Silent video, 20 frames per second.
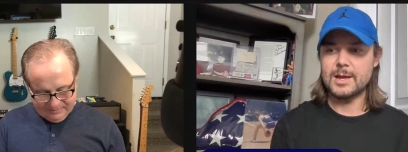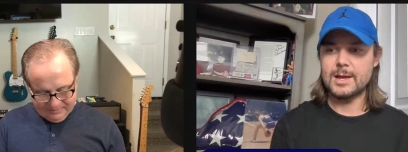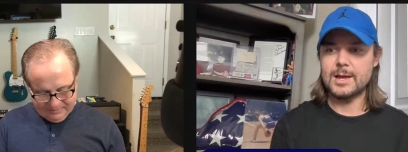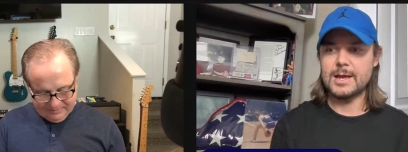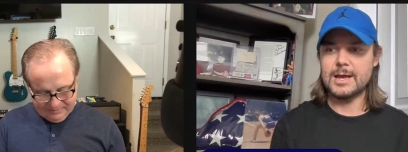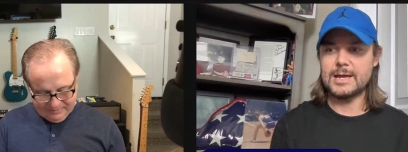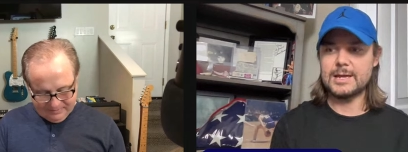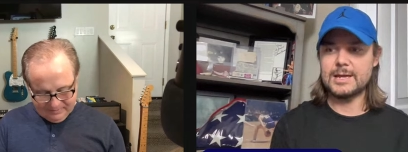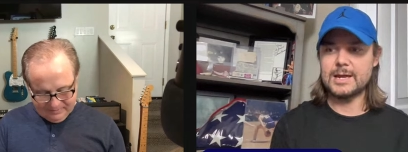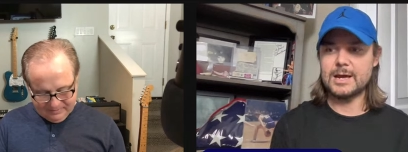
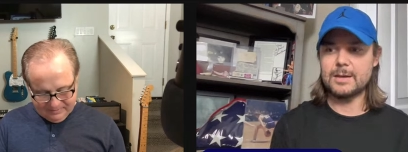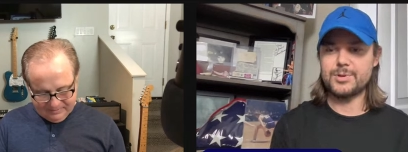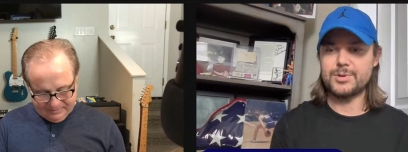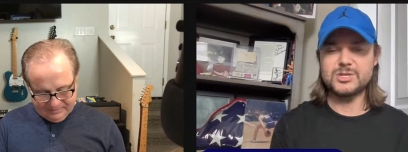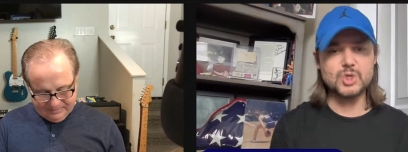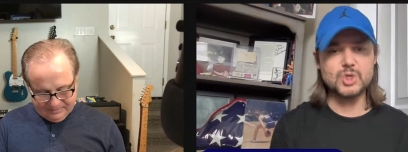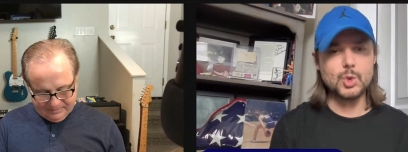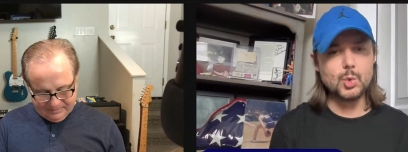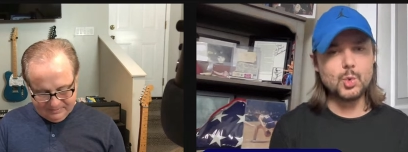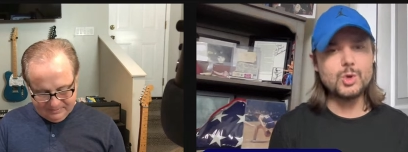Speaker 1: a uh,
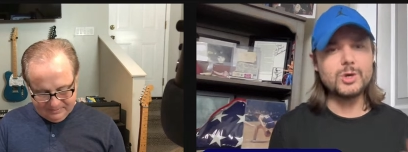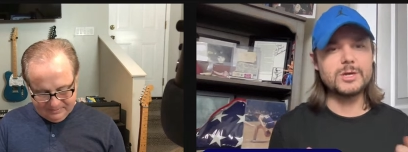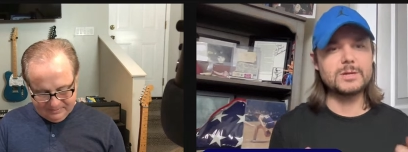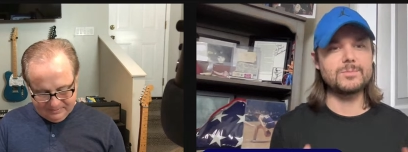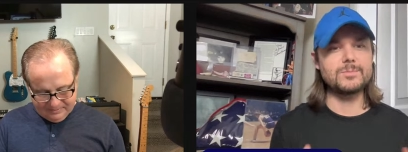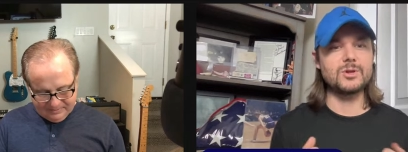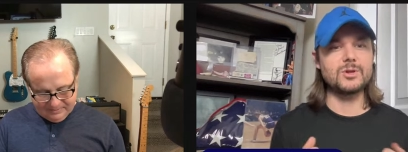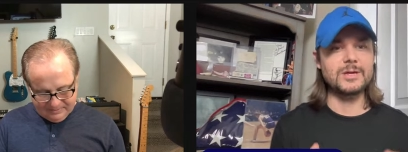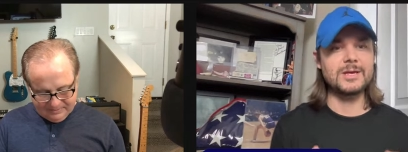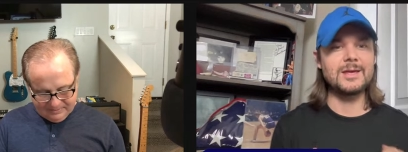piece of
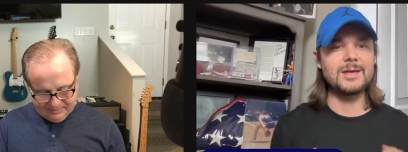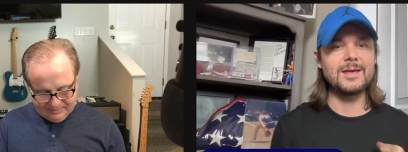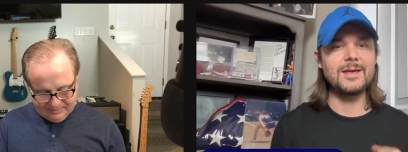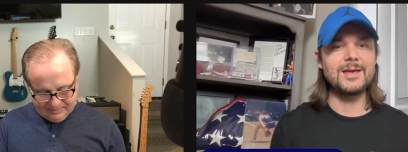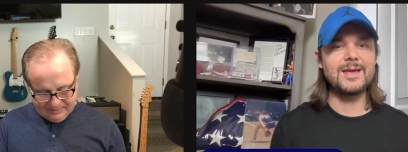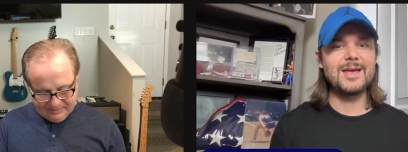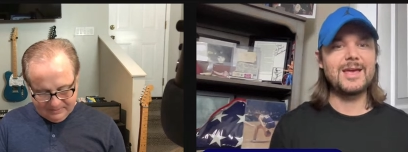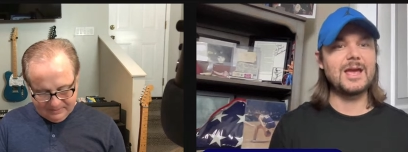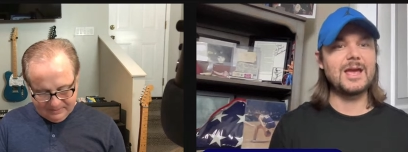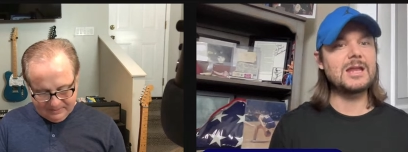wood, Billy,
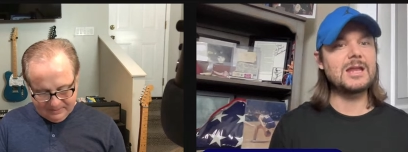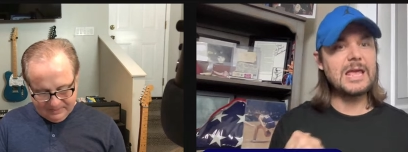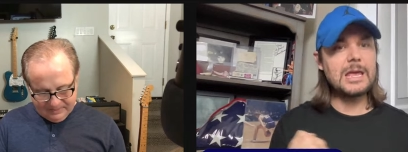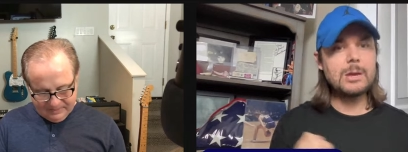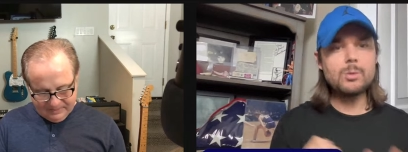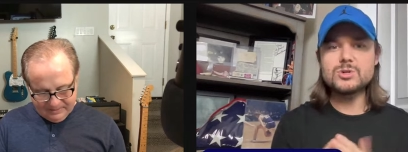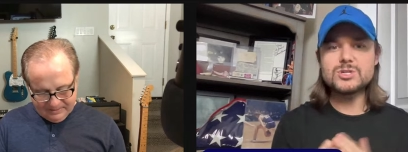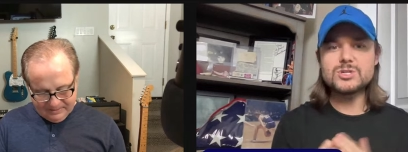and he would